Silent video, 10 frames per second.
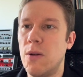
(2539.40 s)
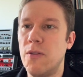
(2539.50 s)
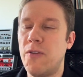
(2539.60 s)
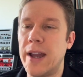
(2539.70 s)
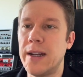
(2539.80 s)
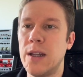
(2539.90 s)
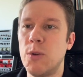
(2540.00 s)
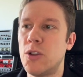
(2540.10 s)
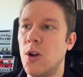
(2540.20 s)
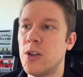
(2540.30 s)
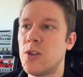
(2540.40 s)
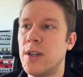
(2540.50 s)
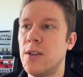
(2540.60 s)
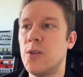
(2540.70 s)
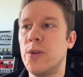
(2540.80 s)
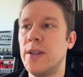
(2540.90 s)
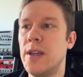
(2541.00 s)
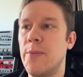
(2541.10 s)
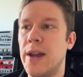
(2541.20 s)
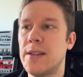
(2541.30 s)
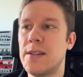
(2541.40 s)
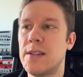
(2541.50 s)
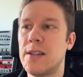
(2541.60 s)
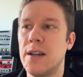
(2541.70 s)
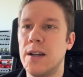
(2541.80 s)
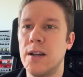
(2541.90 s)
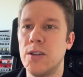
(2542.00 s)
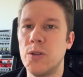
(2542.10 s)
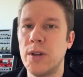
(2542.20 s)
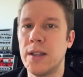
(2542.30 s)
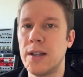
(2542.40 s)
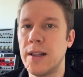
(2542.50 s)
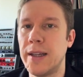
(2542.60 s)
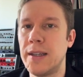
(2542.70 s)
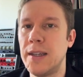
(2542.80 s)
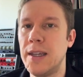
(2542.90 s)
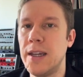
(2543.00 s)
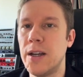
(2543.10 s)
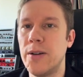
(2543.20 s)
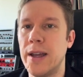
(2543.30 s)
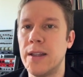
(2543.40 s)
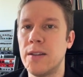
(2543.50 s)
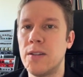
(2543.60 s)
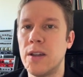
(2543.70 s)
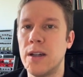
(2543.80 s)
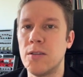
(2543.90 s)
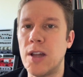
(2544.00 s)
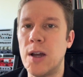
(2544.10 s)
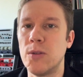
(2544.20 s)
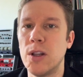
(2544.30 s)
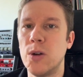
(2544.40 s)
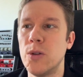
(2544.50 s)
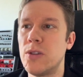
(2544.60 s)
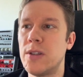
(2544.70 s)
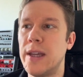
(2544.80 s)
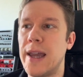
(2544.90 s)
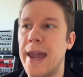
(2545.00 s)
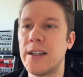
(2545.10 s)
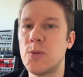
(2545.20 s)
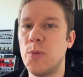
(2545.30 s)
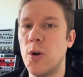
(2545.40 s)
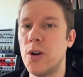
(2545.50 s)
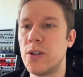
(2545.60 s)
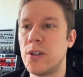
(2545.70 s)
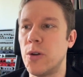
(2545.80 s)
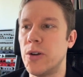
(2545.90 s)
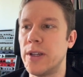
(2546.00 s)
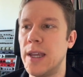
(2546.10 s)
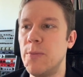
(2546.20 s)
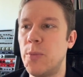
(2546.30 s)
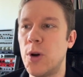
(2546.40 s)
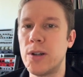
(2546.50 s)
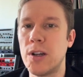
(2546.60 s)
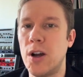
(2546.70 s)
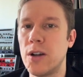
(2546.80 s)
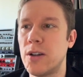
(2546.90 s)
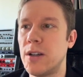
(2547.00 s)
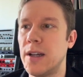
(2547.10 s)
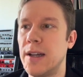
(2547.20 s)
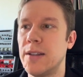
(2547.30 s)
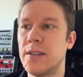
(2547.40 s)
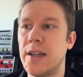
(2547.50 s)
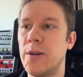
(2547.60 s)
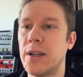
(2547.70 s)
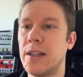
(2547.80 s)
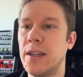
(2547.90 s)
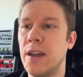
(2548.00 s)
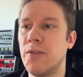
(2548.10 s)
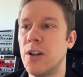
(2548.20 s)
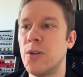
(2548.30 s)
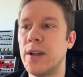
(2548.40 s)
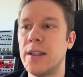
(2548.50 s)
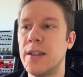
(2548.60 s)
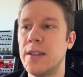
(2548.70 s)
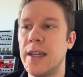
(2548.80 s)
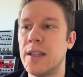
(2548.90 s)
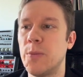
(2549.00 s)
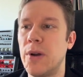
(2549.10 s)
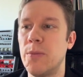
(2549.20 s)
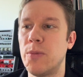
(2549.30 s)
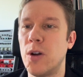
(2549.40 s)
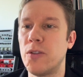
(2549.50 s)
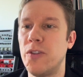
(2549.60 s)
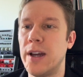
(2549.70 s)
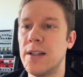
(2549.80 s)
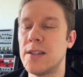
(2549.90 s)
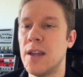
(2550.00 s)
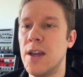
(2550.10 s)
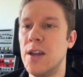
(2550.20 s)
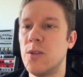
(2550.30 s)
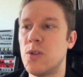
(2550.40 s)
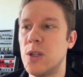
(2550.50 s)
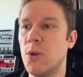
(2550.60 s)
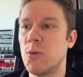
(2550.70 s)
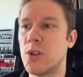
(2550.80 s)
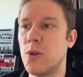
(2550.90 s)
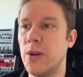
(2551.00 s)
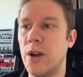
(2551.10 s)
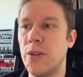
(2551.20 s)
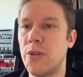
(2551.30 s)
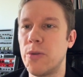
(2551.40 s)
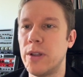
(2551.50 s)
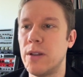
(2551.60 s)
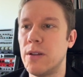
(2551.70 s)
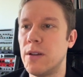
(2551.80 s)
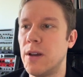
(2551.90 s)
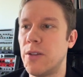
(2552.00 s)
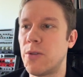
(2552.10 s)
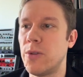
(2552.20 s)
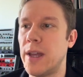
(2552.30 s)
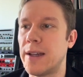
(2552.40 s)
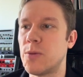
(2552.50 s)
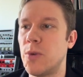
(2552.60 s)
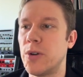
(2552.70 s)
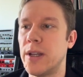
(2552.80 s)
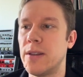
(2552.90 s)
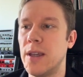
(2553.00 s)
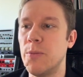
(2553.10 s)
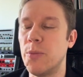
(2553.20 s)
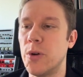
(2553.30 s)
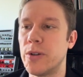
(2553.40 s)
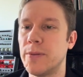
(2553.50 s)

finally, what you also can do in DMS, you can click here and download the export or the import log and directly have a look at the data pump log files to see what was going on through the export and the import.